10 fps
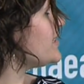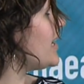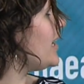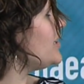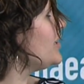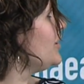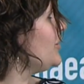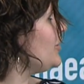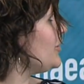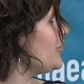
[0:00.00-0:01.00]
side,
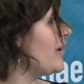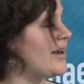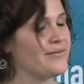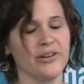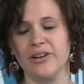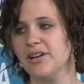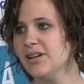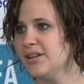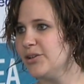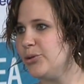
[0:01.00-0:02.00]
you have your
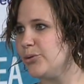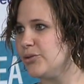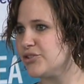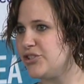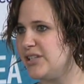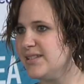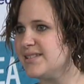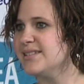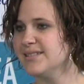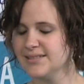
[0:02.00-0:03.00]
Google Sheets
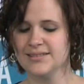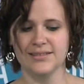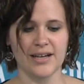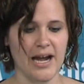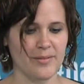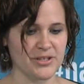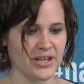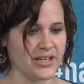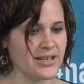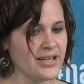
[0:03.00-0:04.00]

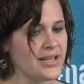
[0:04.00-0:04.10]
option.